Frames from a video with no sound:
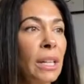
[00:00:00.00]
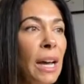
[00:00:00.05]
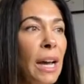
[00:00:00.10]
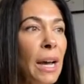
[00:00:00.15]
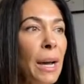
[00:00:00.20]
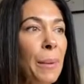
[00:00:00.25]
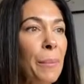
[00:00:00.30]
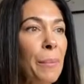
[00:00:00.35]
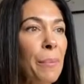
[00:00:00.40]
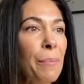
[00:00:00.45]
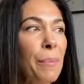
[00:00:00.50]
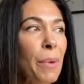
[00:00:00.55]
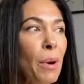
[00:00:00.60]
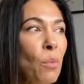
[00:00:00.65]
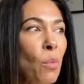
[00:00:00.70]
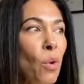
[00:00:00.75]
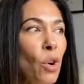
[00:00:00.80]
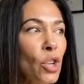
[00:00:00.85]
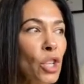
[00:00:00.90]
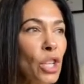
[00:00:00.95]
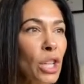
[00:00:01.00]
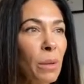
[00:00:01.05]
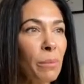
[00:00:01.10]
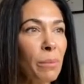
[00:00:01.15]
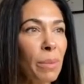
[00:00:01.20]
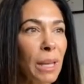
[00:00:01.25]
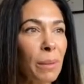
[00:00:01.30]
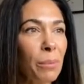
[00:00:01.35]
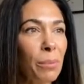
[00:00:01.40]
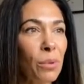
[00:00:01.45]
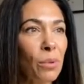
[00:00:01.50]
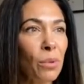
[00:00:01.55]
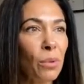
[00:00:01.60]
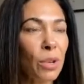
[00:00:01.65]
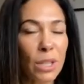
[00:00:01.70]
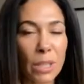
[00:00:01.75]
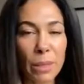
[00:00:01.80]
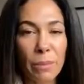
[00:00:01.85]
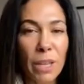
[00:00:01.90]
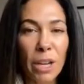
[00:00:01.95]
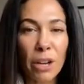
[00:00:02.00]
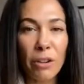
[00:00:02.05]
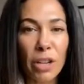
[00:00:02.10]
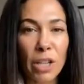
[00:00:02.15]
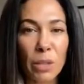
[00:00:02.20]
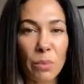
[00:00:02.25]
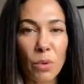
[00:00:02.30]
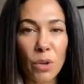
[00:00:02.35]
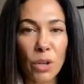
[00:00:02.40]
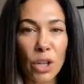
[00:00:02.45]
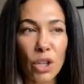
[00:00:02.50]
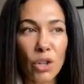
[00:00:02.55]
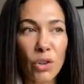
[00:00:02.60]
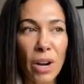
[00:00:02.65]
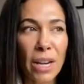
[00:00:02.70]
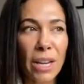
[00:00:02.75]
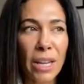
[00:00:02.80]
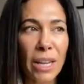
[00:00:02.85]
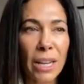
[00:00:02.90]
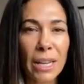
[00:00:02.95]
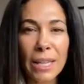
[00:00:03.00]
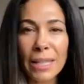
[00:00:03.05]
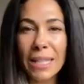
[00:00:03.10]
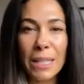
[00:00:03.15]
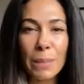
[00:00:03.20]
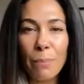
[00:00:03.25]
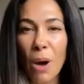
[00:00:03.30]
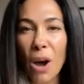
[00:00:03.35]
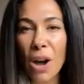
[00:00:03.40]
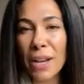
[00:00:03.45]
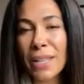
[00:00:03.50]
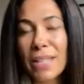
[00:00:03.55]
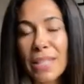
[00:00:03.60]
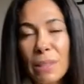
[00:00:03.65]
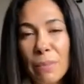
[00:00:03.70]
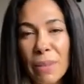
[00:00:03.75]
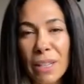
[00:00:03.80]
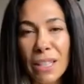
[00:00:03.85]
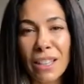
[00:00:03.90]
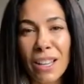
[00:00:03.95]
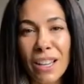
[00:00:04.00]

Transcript: But watching people, because I'm there each morning training, it inspires me.